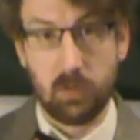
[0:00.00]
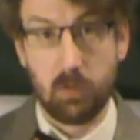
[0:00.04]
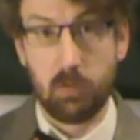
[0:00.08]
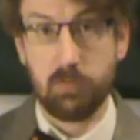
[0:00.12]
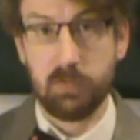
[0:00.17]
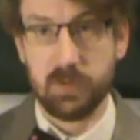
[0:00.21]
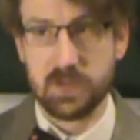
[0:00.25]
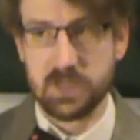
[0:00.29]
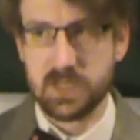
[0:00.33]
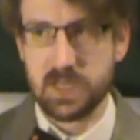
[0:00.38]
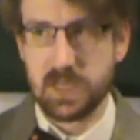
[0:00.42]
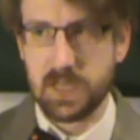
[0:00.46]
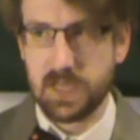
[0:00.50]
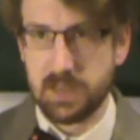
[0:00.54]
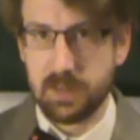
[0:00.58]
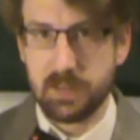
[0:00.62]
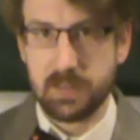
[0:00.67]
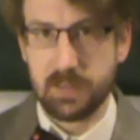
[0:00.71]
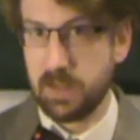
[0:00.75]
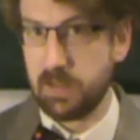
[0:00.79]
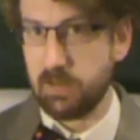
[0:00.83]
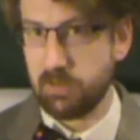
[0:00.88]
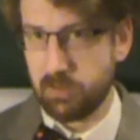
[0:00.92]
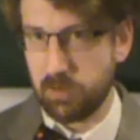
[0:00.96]
obviously
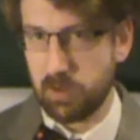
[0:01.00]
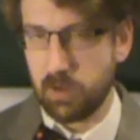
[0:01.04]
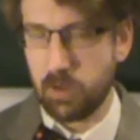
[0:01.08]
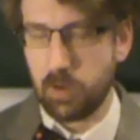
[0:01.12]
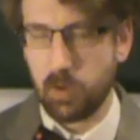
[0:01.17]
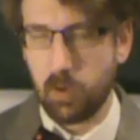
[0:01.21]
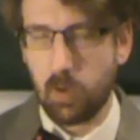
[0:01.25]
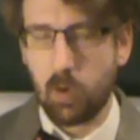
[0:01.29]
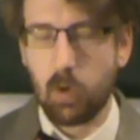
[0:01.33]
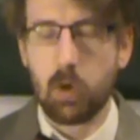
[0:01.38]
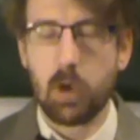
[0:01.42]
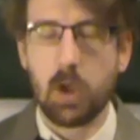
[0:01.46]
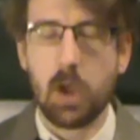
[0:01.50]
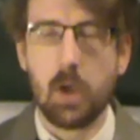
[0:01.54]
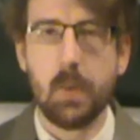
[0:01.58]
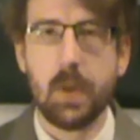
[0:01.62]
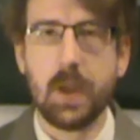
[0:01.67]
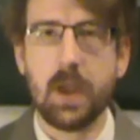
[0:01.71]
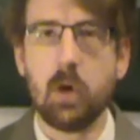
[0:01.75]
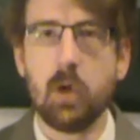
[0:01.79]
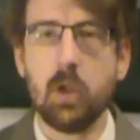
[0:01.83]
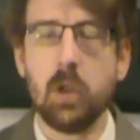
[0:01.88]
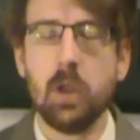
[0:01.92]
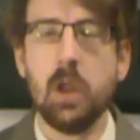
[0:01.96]
there's a lot
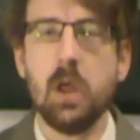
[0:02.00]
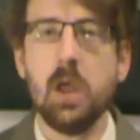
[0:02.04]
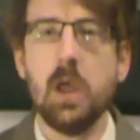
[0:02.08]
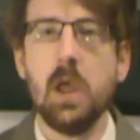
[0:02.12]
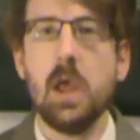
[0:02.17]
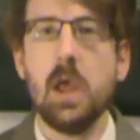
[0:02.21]
going on